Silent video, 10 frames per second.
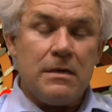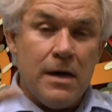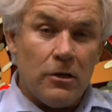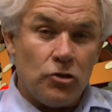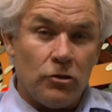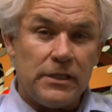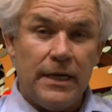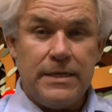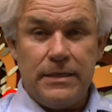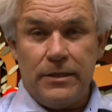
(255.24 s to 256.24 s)
Now,
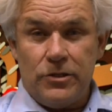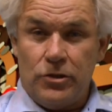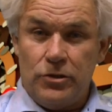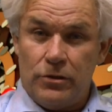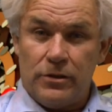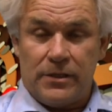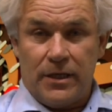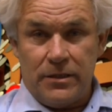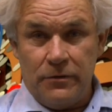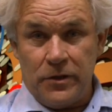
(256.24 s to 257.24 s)
translated into
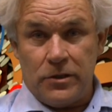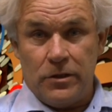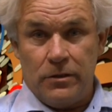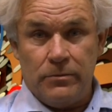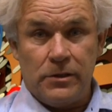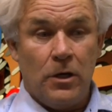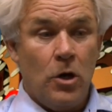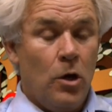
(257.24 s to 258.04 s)
neuroscientific terms,